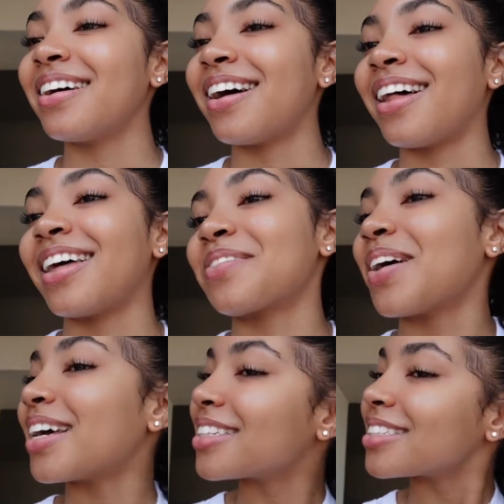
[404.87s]
I like my
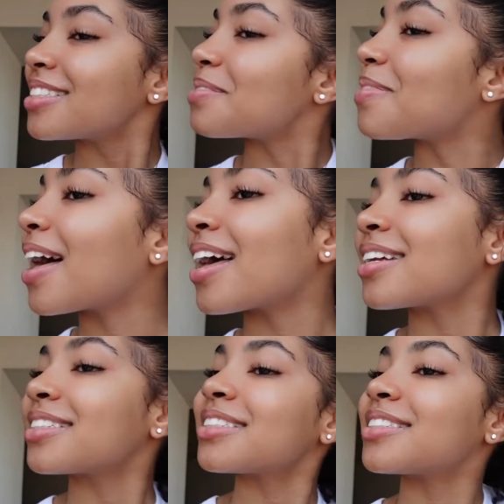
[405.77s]
edges to
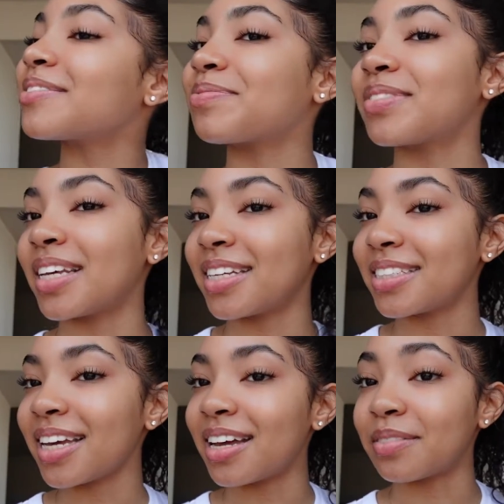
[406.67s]
match. And
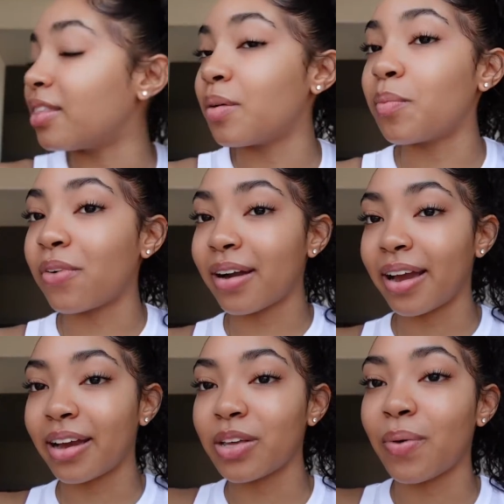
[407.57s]
yeah, and the more
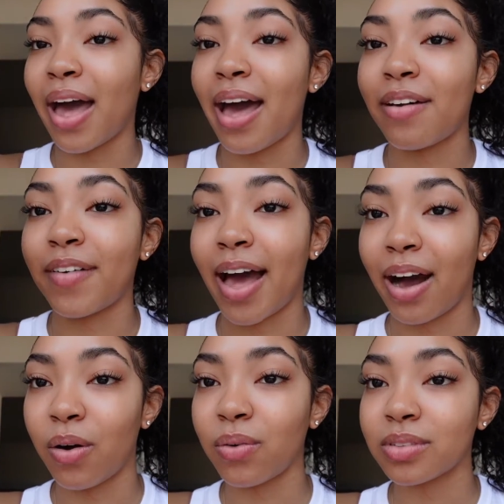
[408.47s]
hair you have
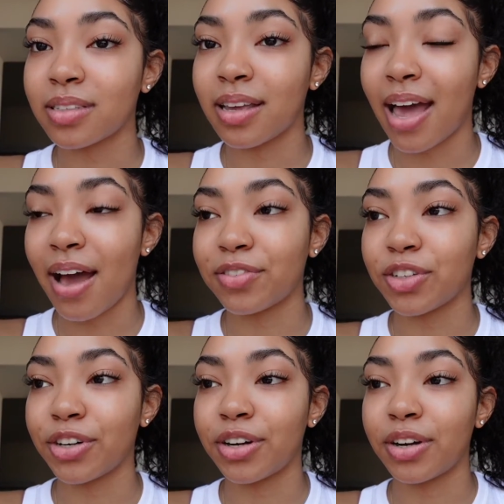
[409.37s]
out
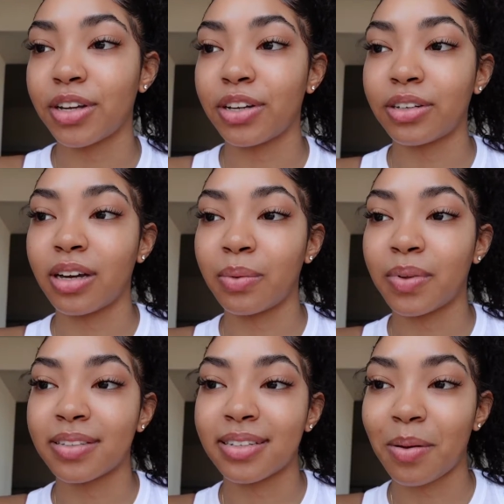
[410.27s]
after you're done
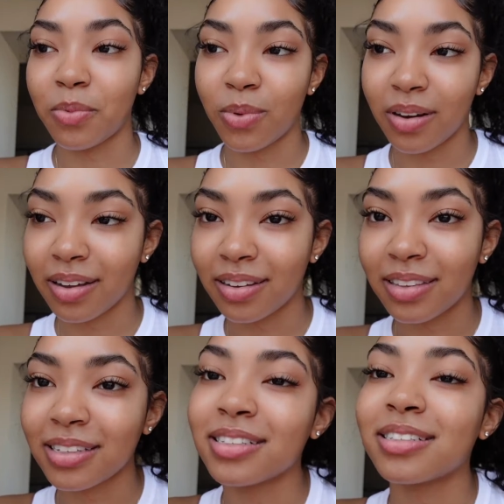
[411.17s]
with step one,
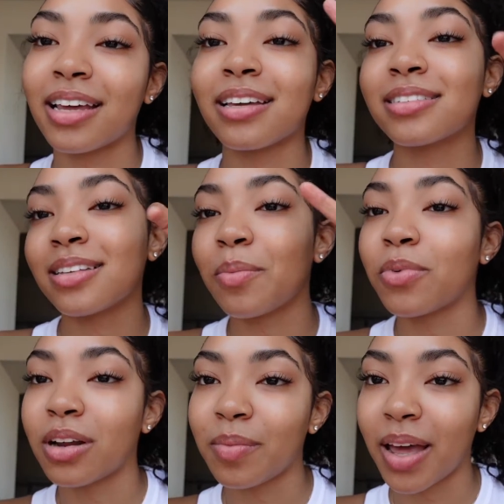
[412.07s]
this is like step
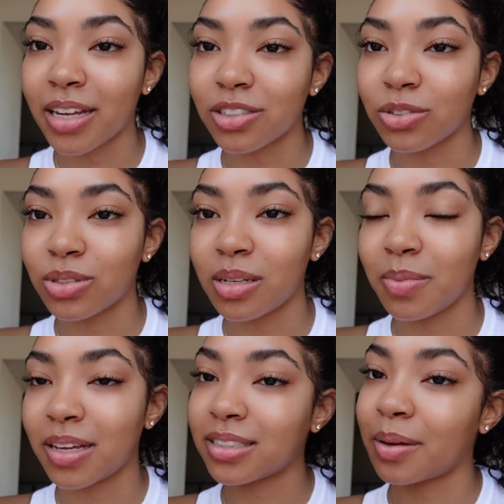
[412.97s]
one of my edges routine
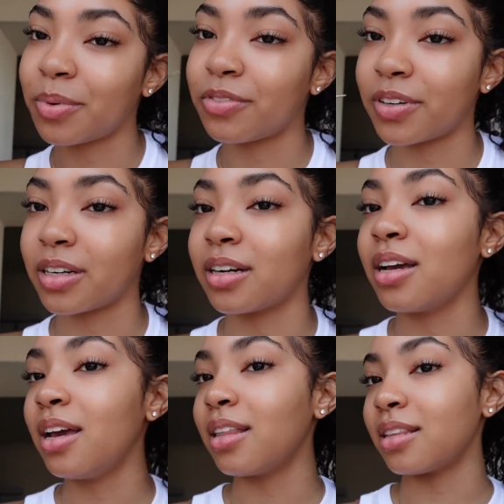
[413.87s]
because I prefer
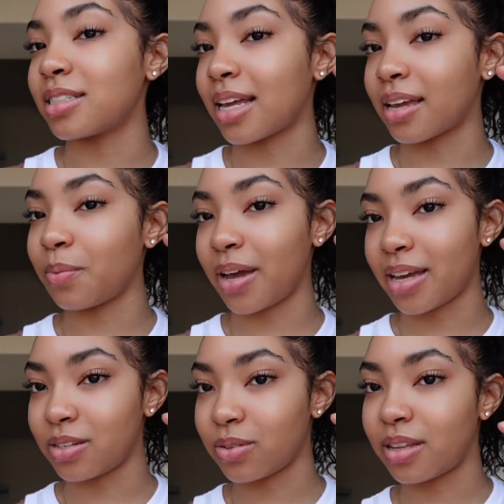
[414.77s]
the second way I
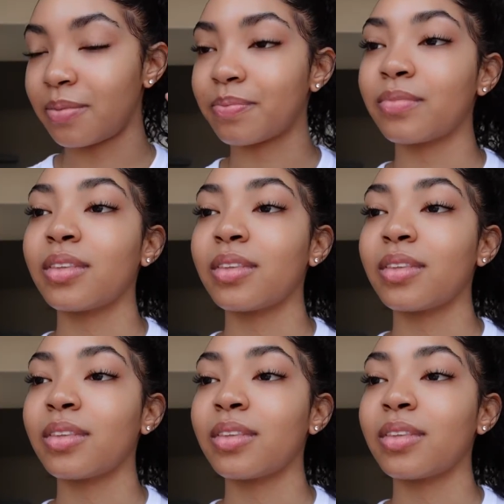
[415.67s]
do them.